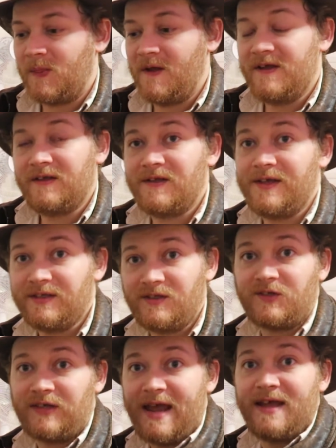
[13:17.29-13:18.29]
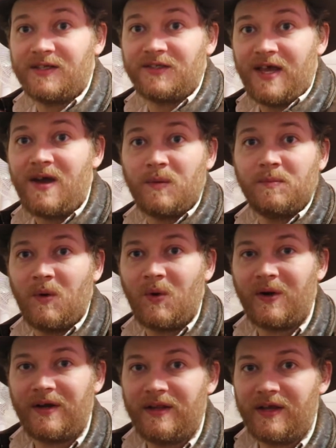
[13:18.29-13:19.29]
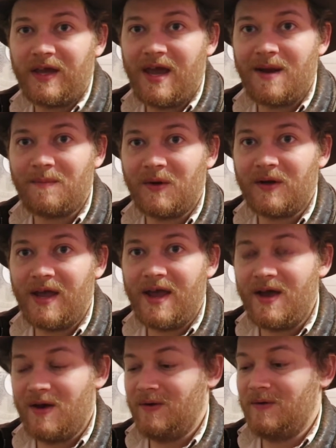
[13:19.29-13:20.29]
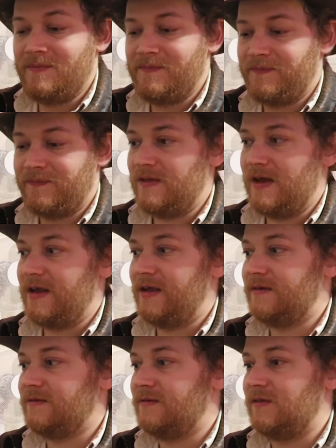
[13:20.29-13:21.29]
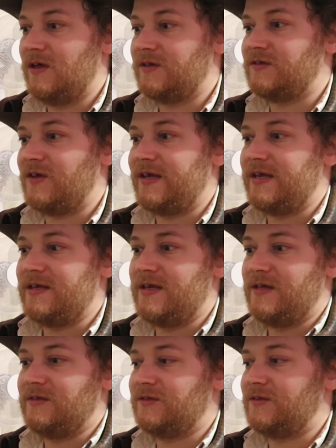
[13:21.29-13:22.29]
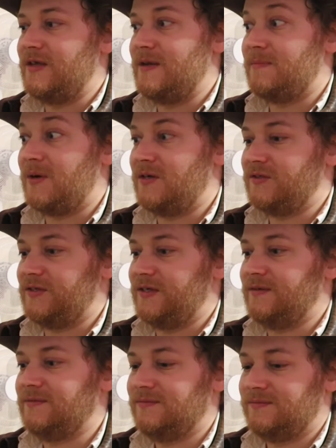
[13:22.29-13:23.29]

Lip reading: it stands out more in the camera now than it looks like it does in person.